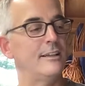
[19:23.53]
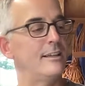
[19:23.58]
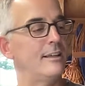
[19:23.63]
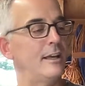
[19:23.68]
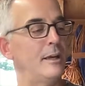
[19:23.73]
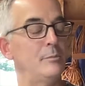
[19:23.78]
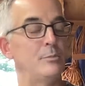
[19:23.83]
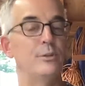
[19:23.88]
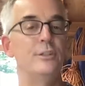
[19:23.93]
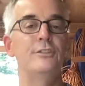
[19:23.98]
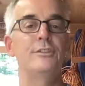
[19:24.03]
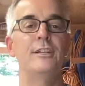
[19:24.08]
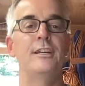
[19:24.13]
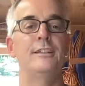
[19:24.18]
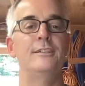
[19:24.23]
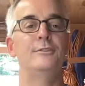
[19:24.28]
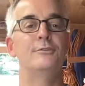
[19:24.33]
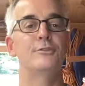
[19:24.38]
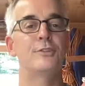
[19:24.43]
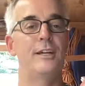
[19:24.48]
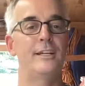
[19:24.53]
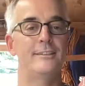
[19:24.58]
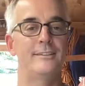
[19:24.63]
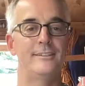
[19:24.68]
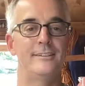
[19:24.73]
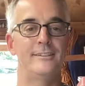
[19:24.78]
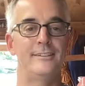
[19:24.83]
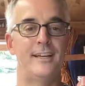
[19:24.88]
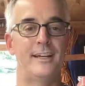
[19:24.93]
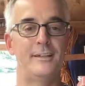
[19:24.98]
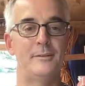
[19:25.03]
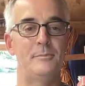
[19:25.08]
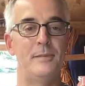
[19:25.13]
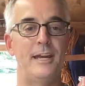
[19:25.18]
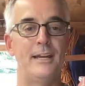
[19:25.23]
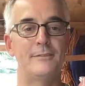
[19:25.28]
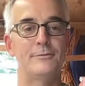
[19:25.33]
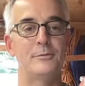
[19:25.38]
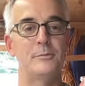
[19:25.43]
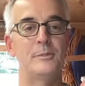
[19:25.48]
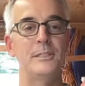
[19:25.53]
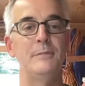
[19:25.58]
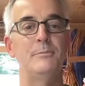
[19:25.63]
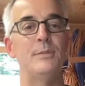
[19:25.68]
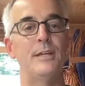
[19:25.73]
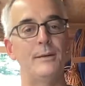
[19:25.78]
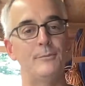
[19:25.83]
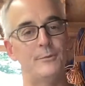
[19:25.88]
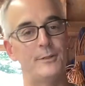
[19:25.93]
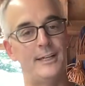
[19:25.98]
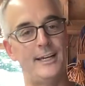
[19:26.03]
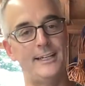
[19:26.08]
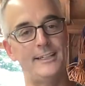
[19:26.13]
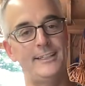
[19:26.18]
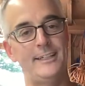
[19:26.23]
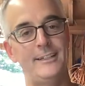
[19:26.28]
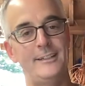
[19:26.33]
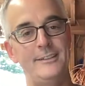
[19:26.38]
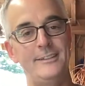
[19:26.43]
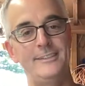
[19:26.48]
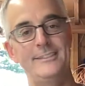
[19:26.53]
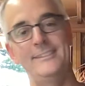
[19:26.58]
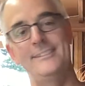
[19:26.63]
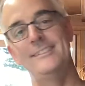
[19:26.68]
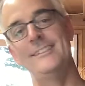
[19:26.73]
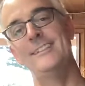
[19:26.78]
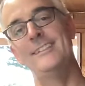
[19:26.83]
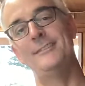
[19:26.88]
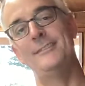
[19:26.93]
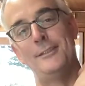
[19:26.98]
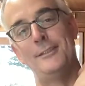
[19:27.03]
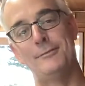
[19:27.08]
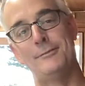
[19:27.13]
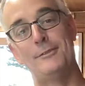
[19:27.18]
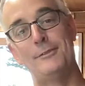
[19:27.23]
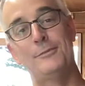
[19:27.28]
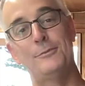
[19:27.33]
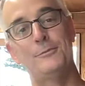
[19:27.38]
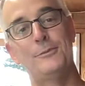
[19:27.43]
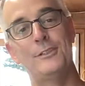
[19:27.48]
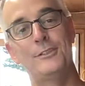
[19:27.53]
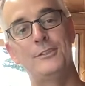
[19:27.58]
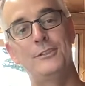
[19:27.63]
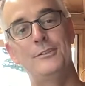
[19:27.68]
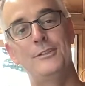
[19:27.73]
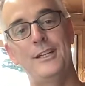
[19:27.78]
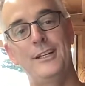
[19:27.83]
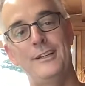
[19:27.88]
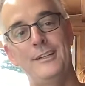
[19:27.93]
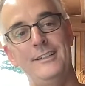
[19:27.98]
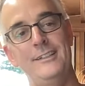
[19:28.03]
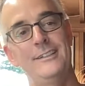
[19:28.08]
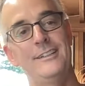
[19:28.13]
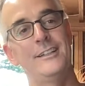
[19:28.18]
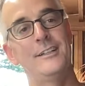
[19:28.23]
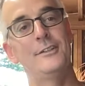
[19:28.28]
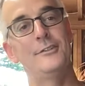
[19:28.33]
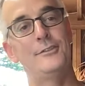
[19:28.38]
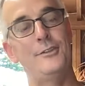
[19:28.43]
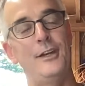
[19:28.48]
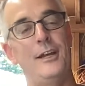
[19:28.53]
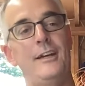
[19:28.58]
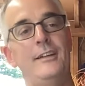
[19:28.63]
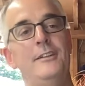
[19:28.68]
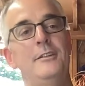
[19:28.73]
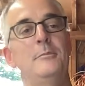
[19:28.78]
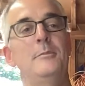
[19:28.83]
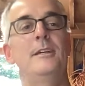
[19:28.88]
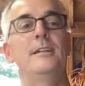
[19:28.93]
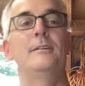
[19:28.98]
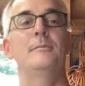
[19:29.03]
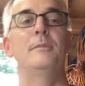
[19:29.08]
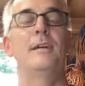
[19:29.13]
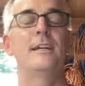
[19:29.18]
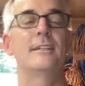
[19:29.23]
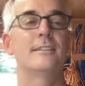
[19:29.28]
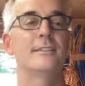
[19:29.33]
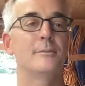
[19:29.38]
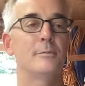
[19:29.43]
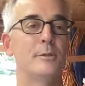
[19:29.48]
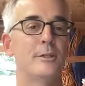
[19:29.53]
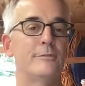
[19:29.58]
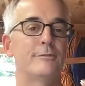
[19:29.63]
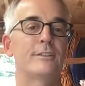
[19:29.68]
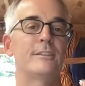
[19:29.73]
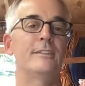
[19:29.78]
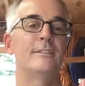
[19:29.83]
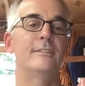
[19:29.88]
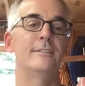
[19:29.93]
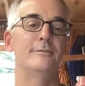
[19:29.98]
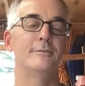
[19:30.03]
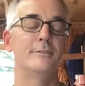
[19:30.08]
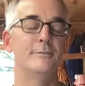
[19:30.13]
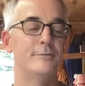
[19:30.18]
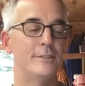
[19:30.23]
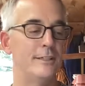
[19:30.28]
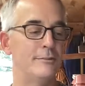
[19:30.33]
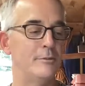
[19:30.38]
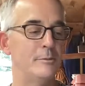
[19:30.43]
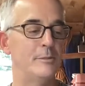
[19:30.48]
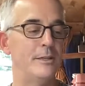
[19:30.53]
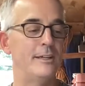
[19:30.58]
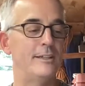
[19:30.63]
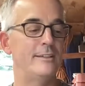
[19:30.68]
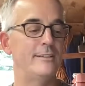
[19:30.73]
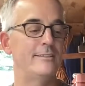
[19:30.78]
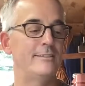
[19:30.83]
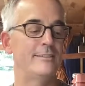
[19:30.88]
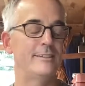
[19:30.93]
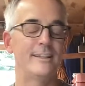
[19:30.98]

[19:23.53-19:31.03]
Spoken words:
I appreciate you trying to design a bag for me, but what I carry is different from what you carry. So how do you make a bag that's perfectly different for everybody?